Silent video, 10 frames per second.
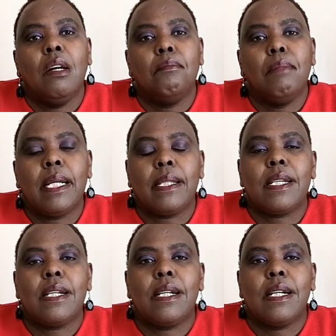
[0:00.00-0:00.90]
But
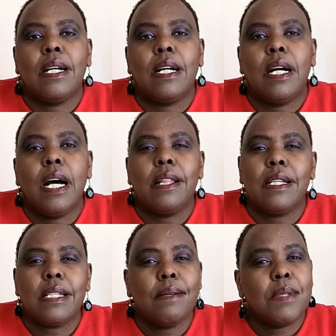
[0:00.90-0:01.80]
at the
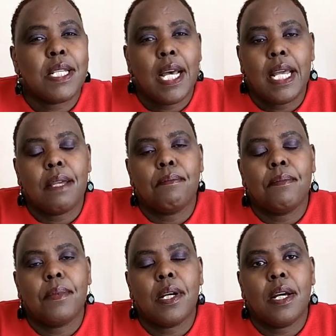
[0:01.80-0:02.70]
same time,
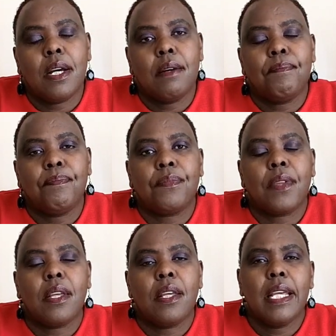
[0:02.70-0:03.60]

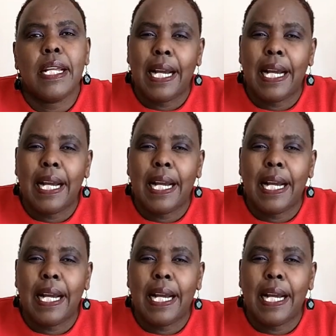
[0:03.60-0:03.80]
in